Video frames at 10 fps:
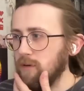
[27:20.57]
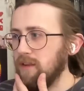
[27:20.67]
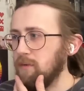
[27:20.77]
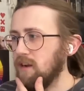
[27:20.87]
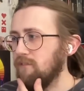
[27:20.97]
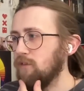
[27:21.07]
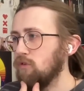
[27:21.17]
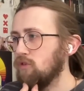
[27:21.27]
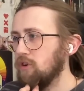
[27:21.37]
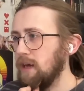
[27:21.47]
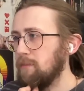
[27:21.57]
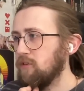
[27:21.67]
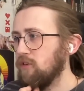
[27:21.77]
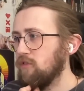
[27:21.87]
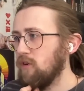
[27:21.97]
and then we had a few good
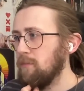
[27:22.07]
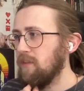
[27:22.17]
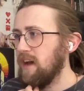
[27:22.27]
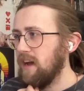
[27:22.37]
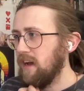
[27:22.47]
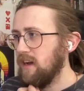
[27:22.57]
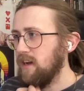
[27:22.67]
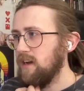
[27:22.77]
episodes from there.